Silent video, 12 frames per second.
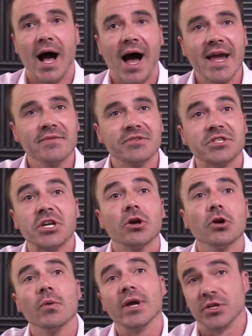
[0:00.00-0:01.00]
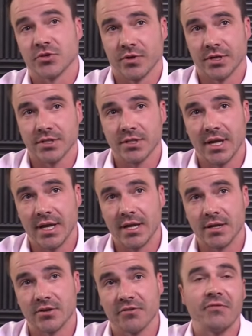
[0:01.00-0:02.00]
I have zero interest
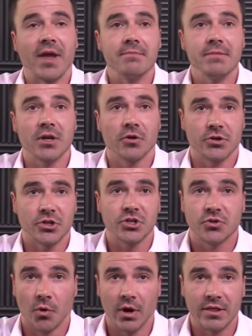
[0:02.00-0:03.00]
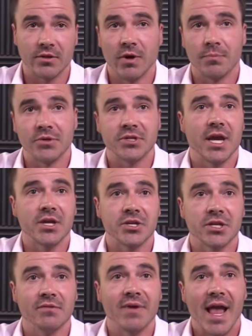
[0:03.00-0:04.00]
in defaming or destroying the
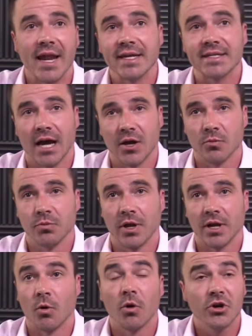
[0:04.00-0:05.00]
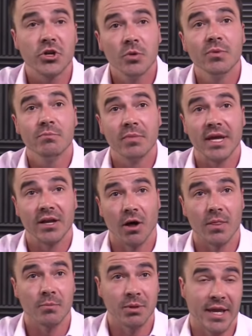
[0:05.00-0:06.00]
reputation of any title player or human being
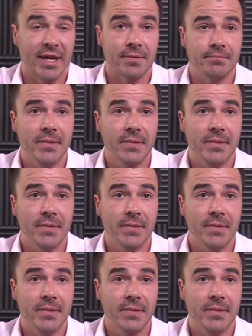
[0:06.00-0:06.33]
on the planet.